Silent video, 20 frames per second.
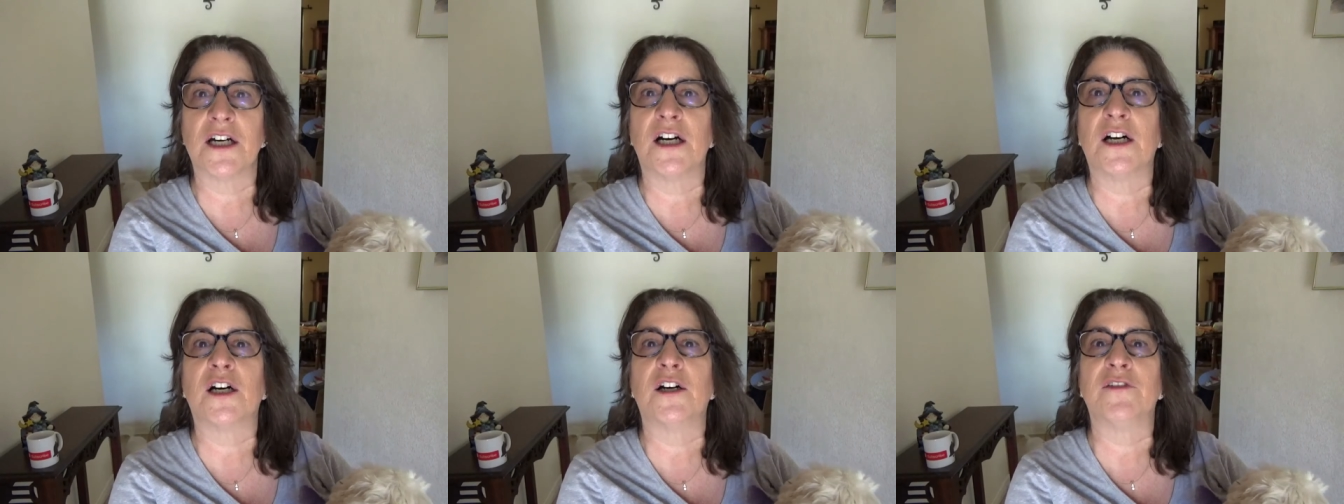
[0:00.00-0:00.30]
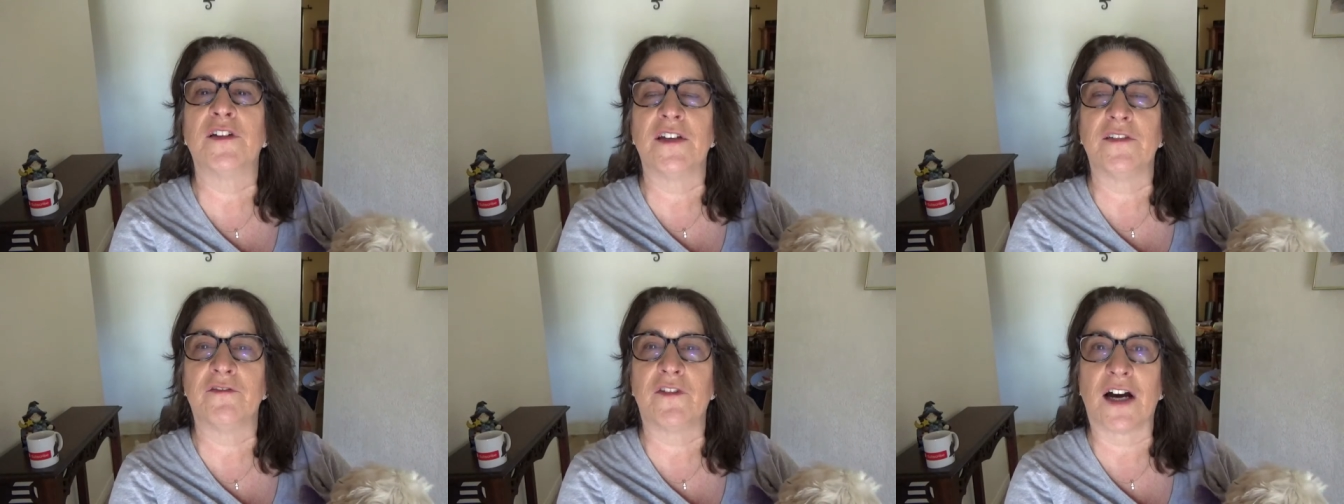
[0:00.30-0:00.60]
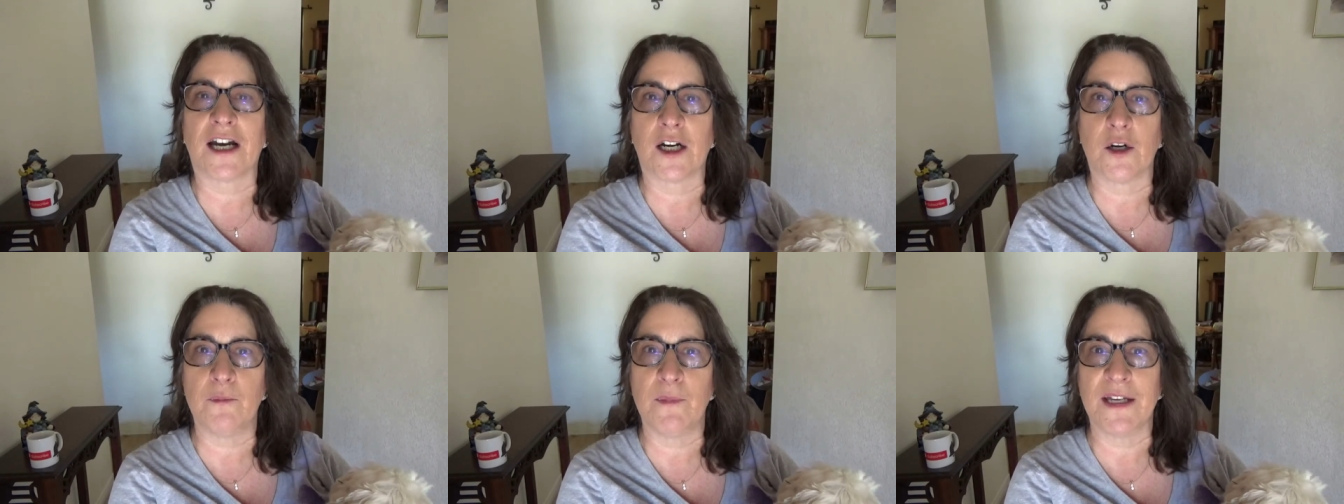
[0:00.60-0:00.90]
of
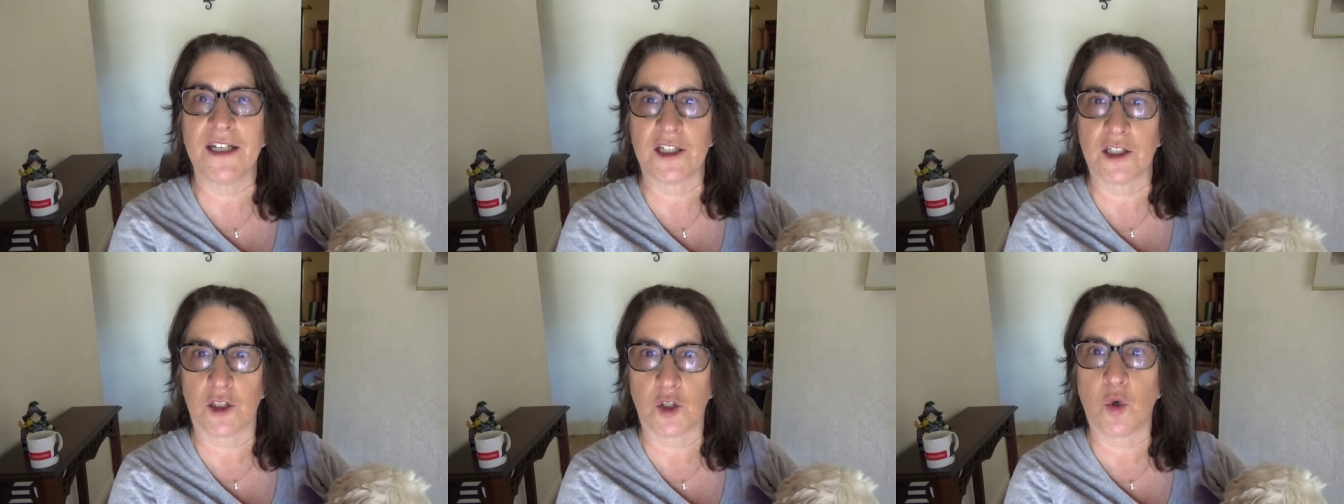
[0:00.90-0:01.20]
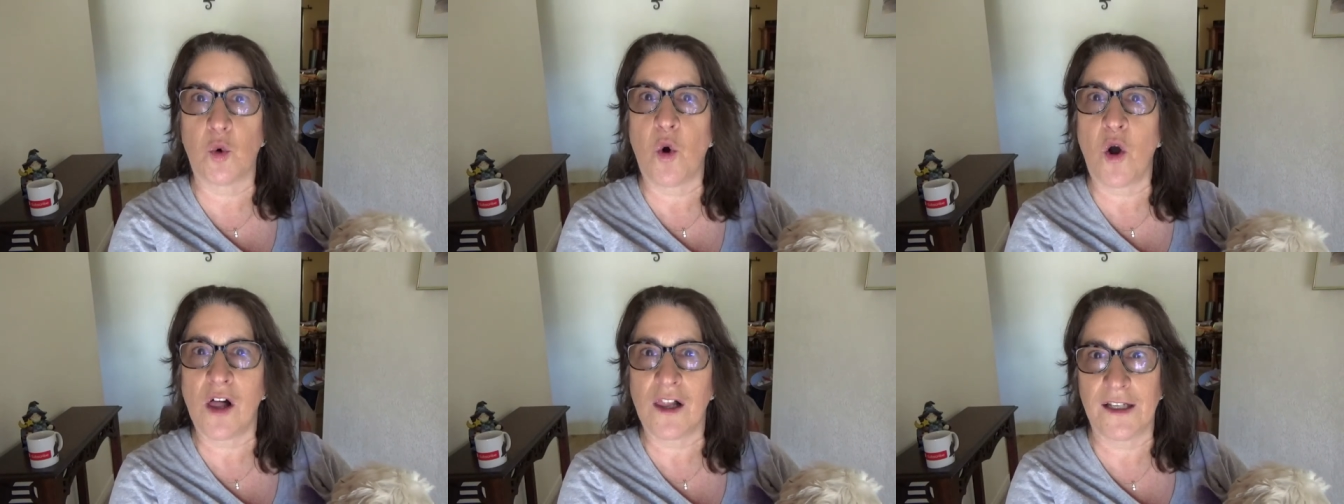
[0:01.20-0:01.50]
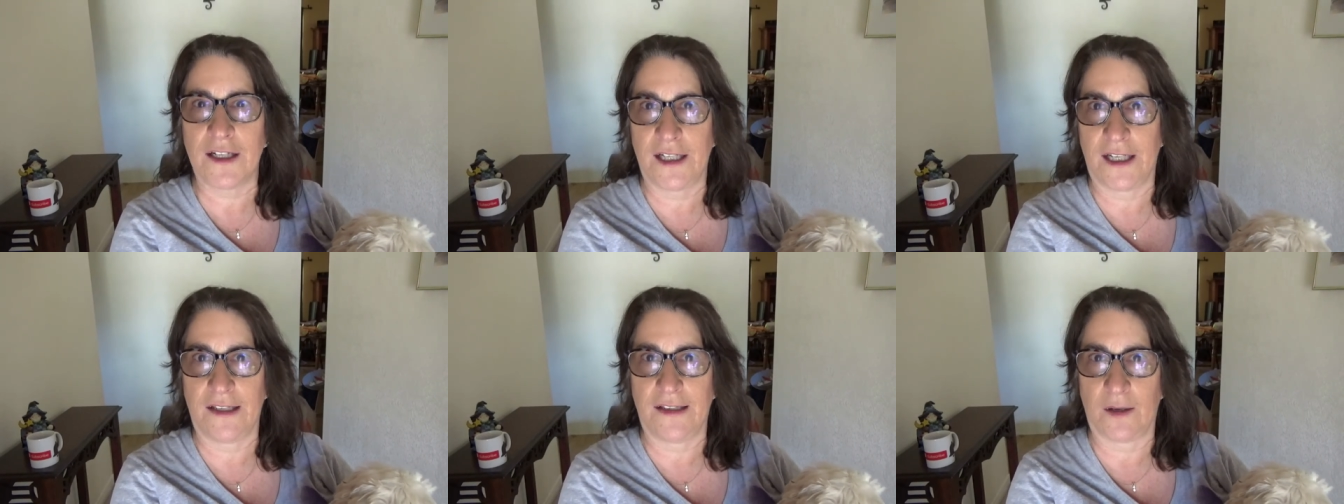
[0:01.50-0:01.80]
Environmental Quality.